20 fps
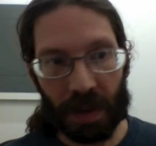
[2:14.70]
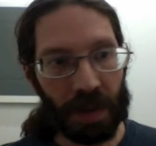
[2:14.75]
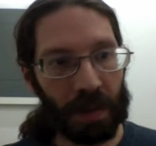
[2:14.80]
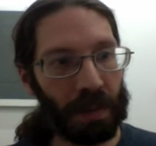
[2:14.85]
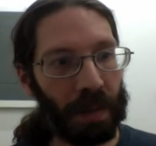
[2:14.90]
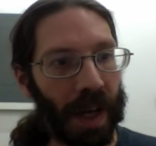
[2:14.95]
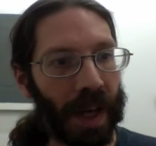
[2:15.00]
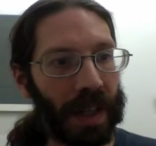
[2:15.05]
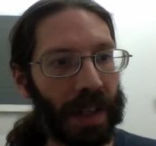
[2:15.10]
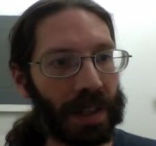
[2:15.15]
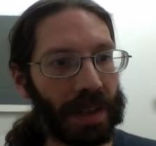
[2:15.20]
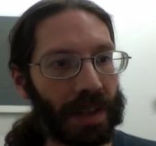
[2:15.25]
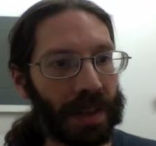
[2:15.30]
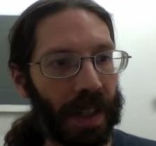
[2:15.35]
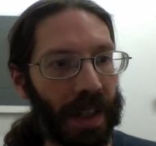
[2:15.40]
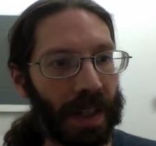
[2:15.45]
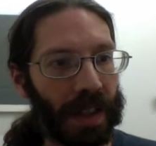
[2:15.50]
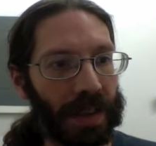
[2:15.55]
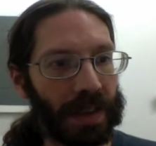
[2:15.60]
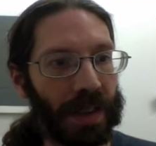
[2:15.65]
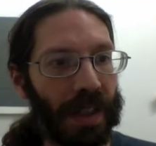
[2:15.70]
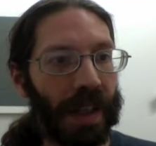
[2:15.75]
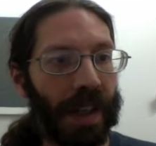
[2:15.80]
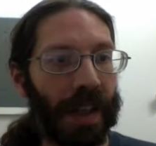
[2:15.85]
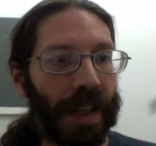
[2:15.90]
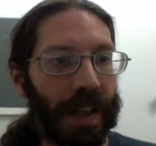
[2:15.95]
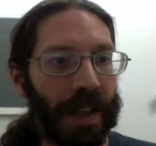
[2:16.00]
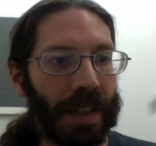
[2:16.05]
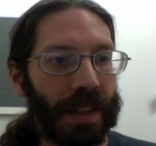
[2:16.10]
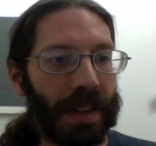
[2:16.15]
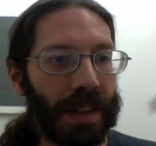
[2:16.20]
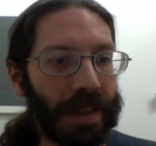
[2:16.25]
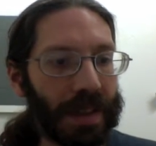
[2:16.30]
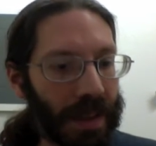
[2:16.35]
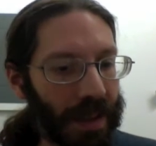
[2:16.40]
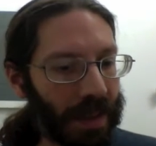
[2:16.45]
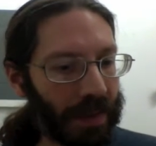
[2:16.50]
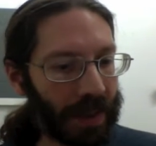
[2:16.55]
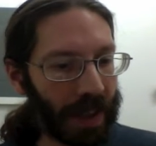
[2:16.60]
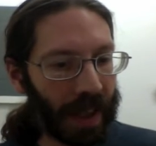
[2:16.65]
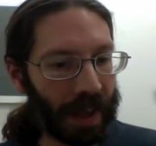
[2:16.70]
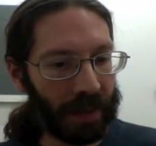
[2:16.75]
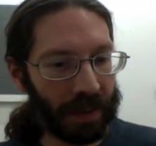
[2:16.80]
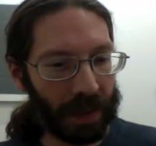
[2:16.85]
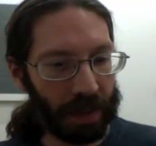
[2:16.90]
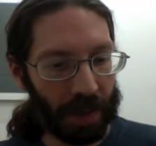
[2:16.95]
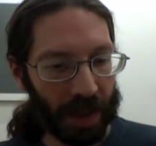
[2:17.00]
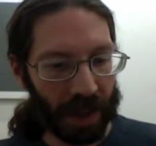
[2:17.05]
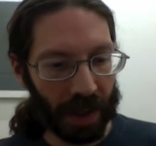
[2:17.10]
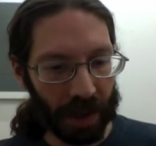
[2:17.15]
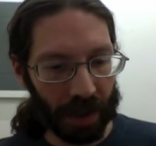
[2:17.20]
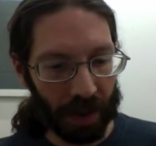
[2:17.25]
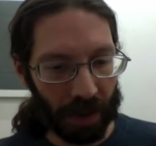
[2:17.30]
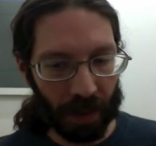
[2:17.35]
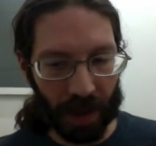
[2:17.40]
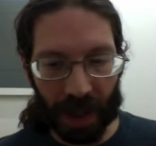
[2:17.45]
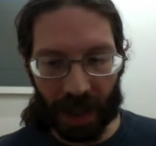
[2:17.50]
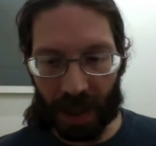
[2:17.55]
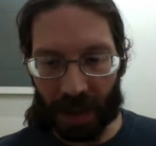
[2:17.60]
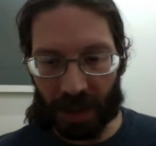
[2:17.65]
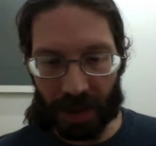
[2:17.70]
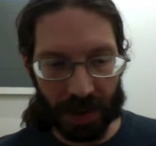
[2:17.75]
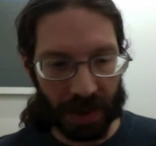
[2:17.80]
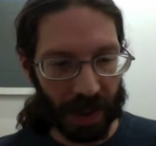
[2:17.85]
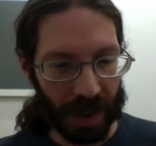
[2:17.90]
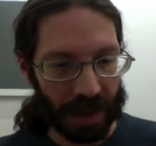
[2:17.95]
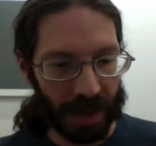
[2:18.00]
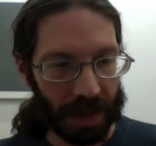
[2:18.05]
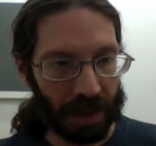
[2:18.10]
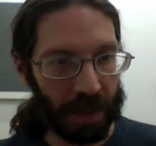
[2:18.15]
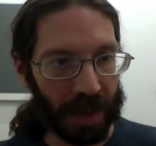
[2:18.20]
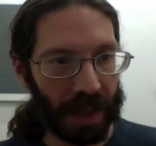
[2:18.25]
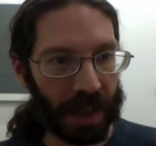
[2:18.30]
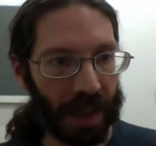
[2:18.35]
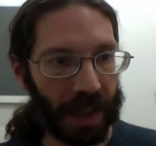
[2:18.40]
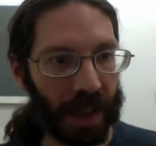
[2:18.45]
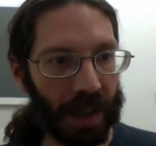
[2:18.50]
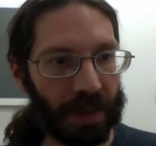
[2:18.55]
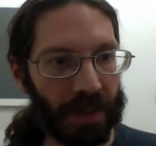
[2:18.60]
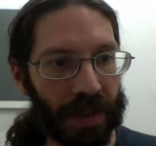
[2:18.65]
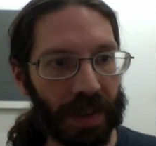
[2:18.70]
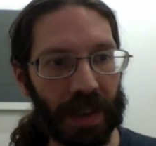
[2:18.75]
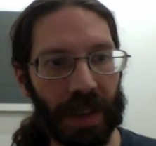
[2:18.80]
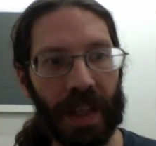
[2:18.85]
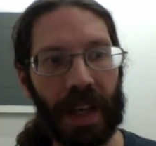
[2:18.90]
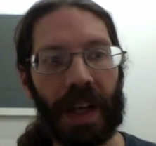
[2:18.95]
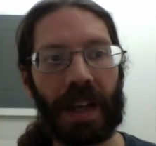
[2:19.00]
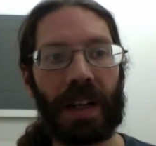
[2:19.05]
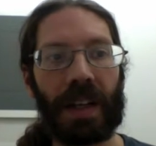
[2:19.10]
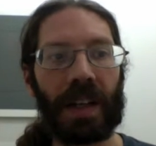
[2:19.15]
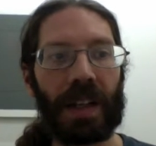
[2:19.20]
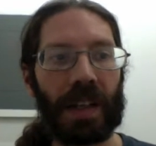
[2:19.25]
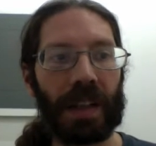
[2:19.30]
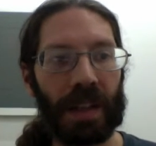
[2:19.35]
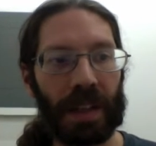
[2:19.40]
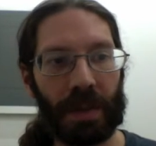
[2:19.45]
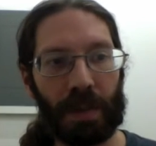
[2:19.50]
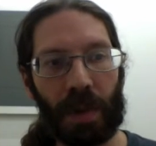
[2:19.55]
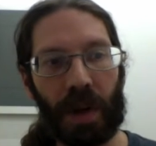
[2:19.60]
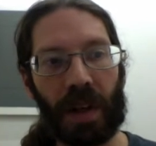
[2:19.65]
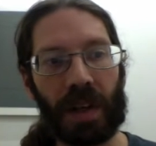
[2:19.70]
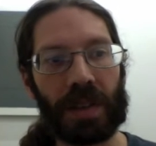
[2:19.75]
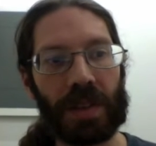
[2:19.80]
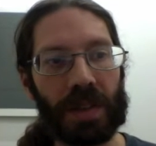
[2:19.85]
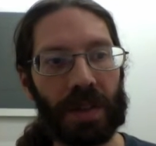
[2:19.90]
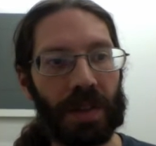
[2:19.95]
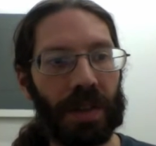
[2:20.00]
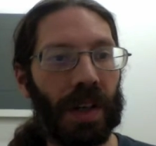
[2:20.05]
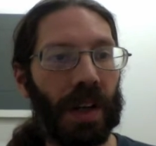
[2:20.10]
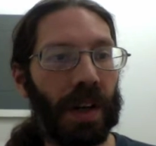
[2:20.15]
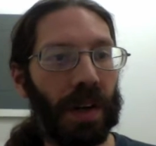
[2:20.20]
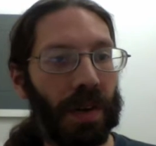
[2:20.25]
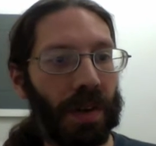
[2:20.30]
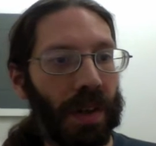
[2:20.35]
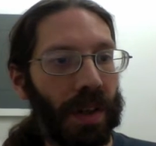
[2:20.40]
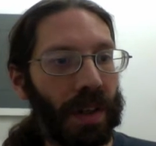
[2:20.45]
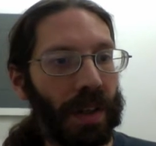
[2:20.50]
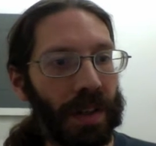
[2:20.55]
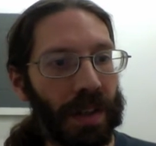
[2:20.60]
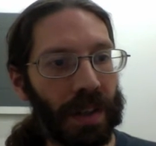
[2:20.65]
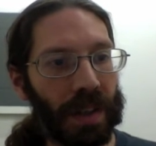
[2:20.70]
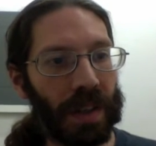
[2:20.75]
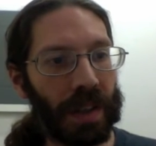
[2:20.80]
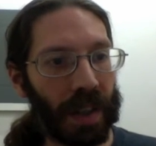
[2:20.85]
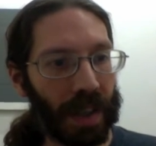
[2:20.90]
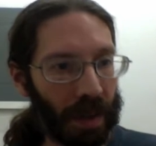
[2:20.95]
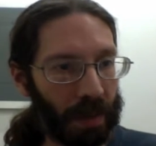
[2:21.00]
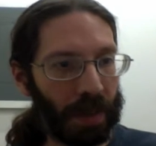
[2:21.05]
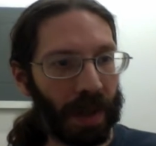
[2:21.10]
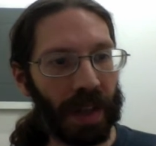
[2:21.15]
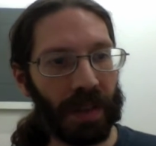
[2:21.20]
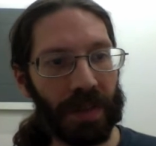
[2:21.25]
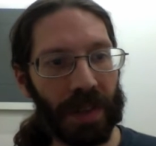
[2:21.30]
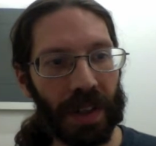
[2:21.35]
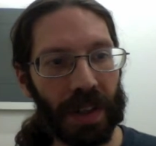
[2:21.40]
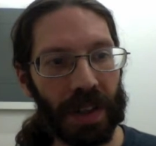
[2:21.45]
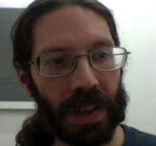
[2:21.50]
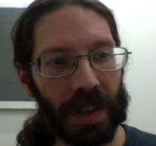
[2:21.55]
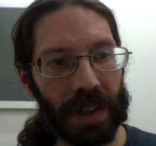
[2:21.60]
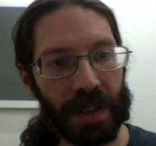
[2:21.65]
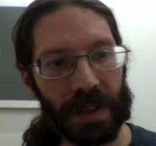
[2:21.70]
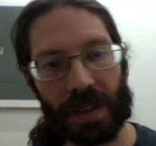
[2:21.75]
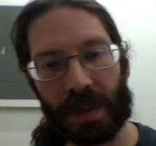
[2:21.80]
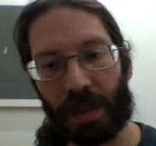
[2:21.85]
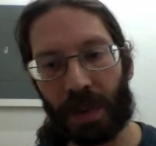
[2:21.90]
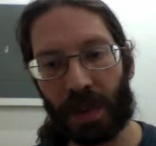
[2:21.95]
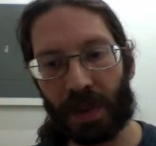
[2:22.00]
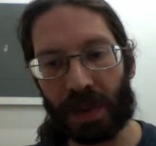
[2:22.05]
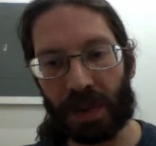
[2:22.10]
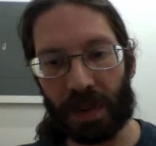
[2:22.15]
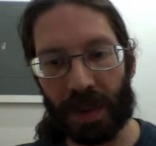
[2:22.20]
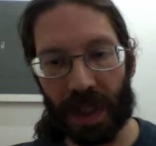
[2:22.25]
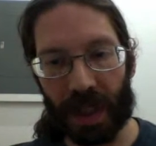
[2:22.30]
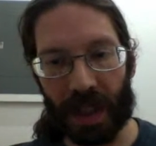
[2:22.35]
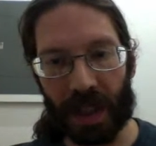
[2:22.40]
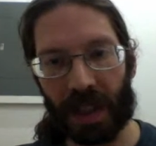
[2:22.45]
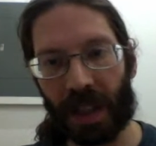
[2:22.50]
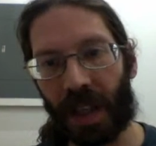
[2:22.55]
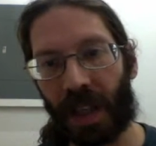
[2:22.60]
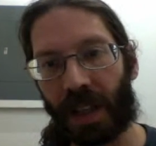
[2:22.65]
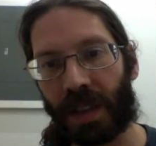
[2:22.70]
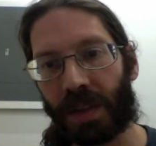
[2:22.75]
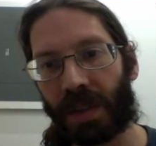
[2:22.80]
minus signs. And it doesn't even have to be all the way. It just has to be enough to let the parser know the thing above it is supposed to be a headline.